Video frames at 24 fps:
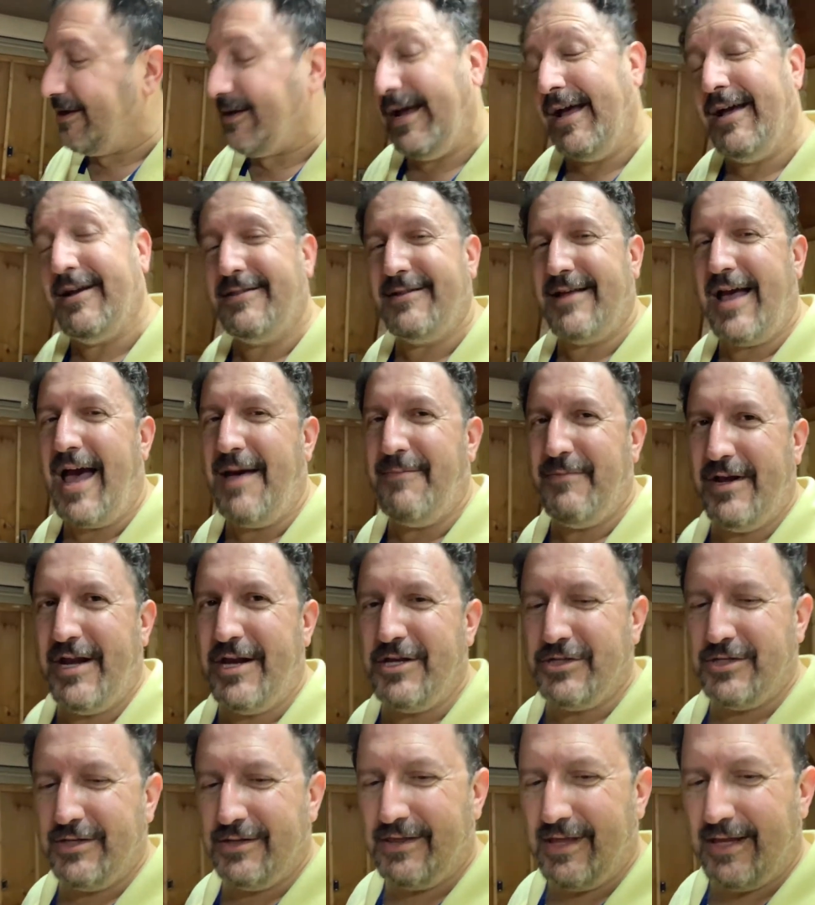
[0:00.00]
A
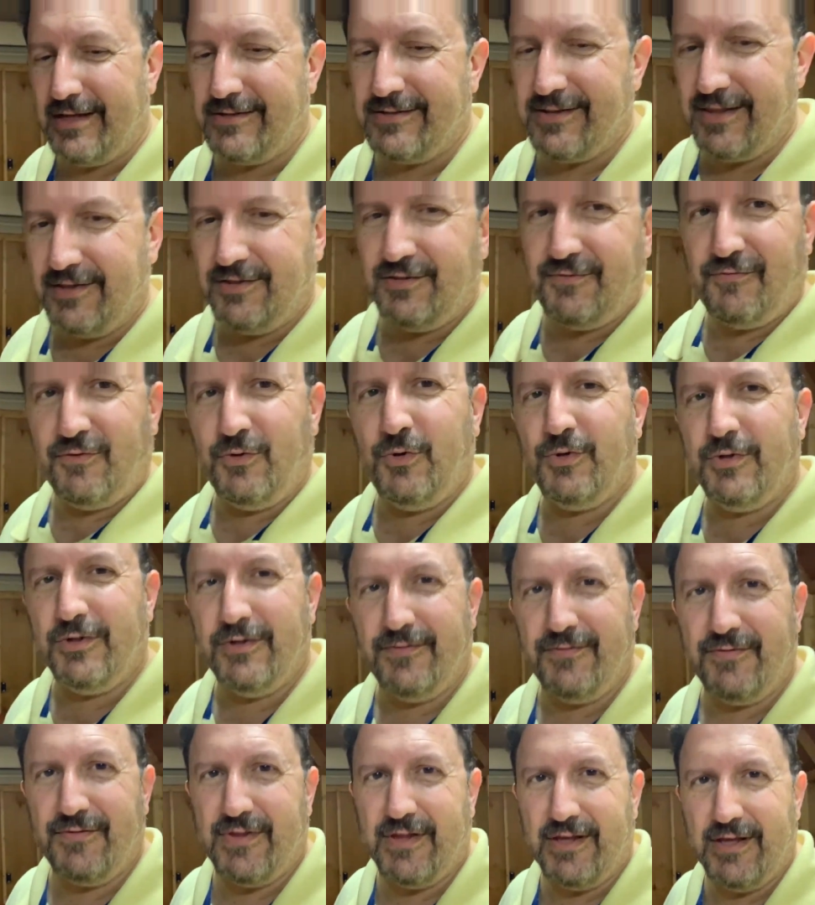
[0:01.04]
combination of things. This floor
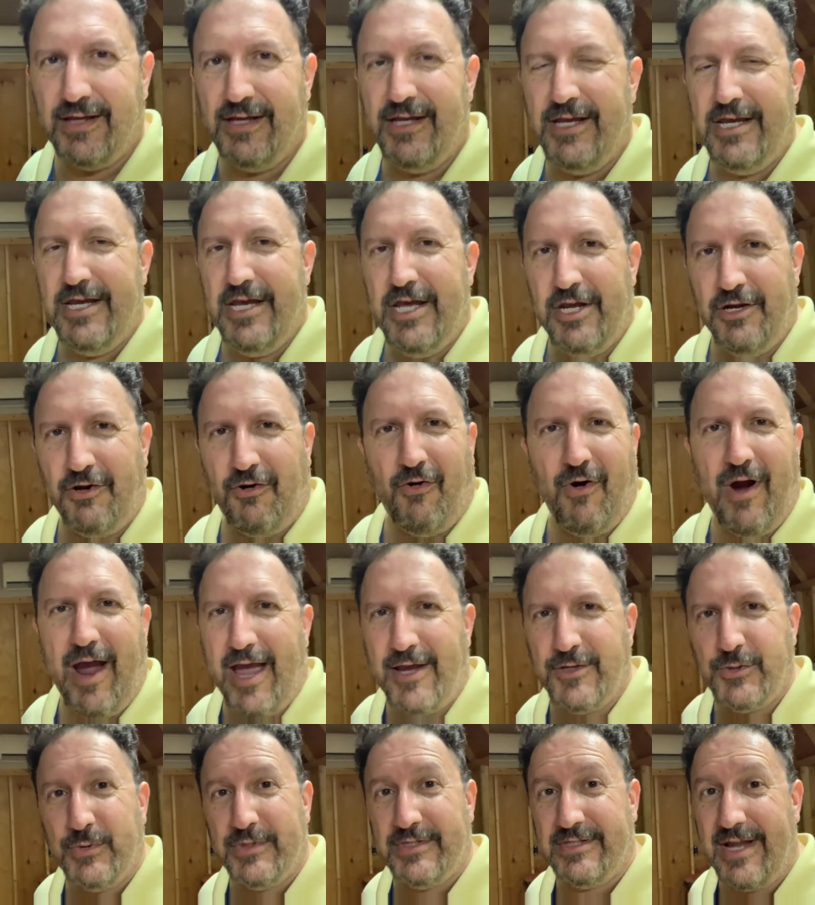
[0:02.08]
of the
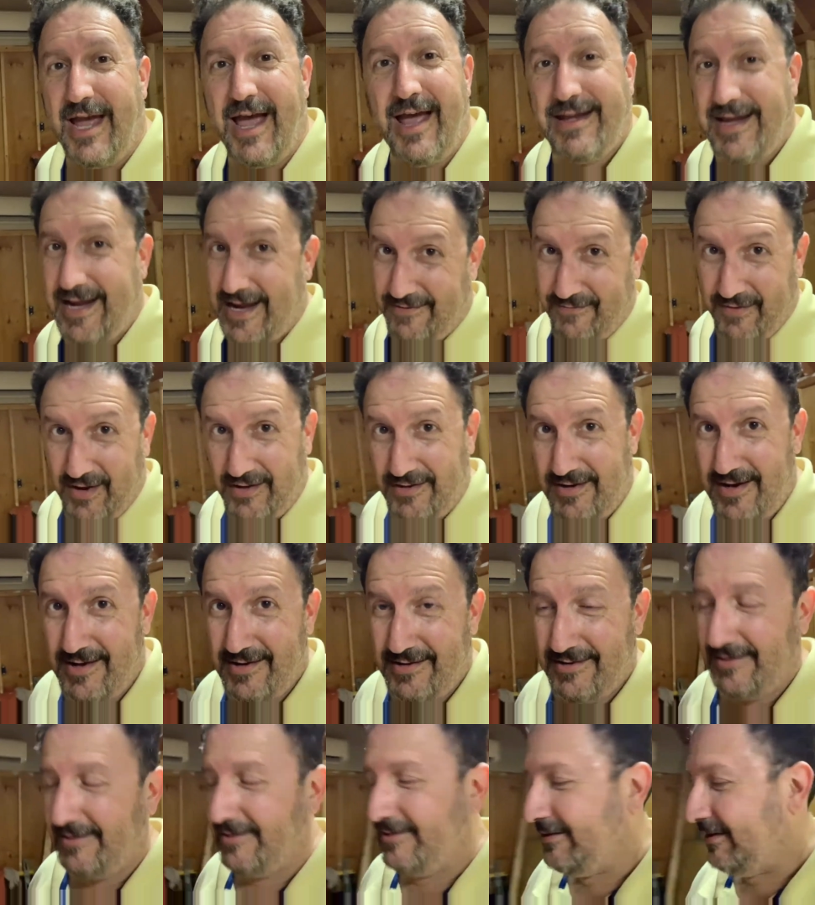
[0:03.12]
garage was not even,
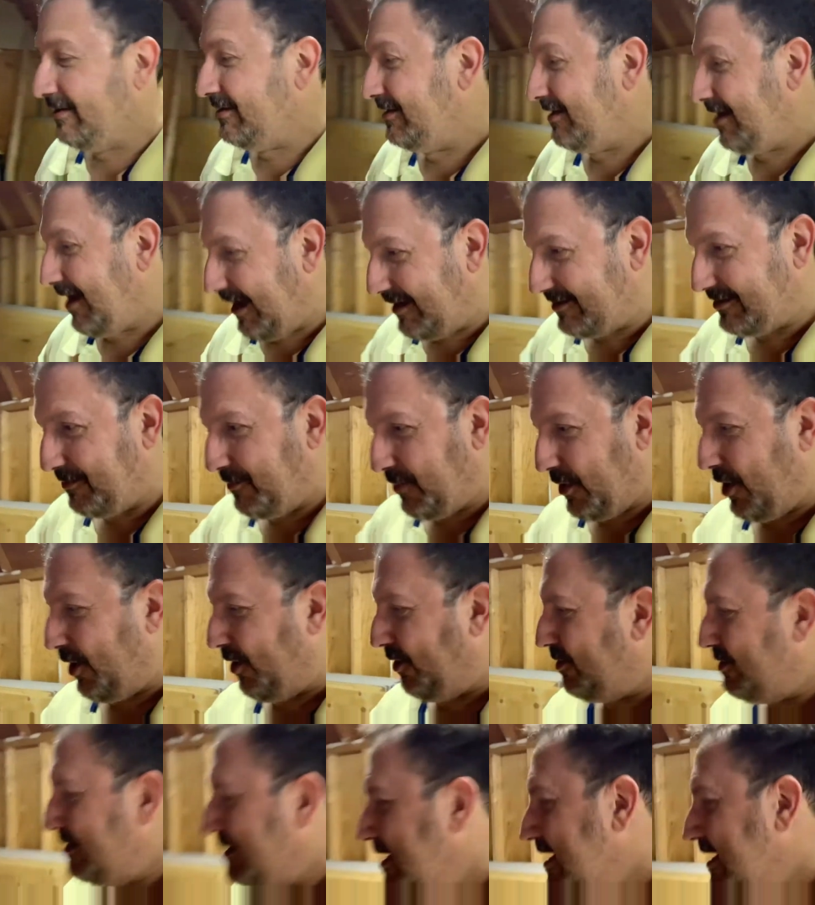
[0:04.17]
has a bow,